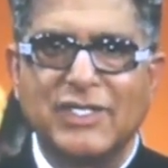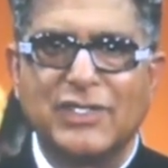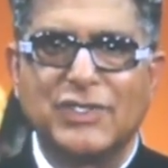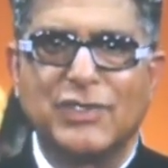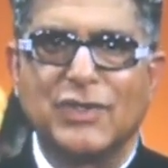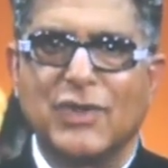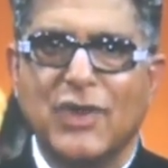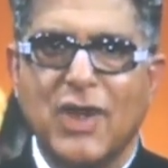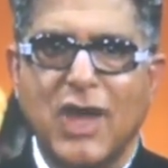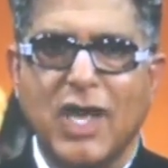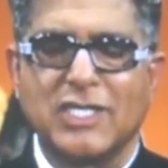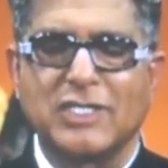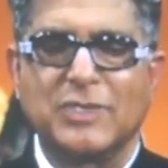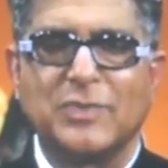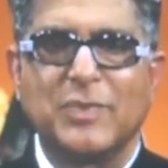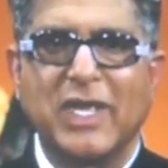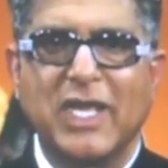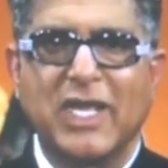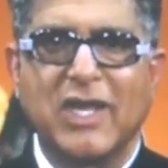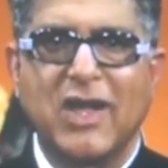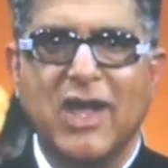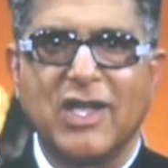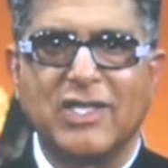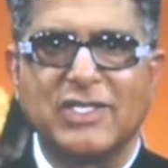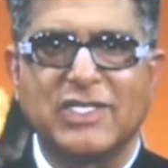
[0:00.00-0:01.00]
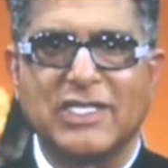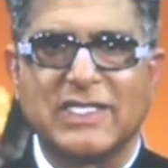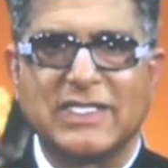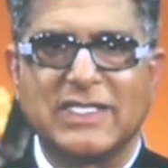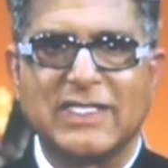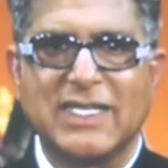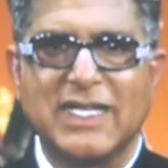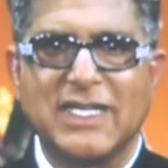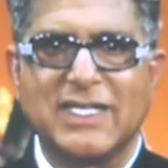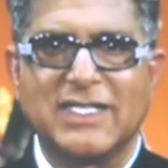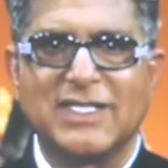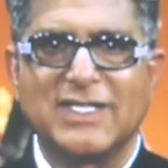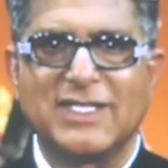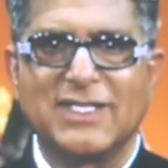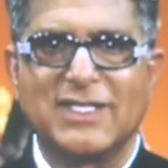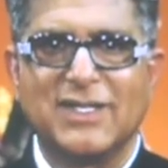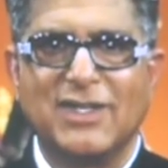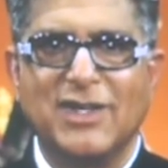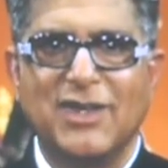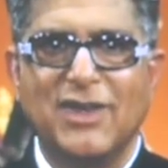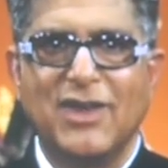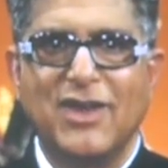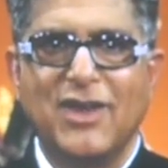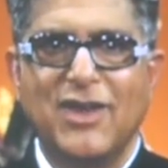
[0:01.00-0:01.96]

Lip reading: to cosmic consciousness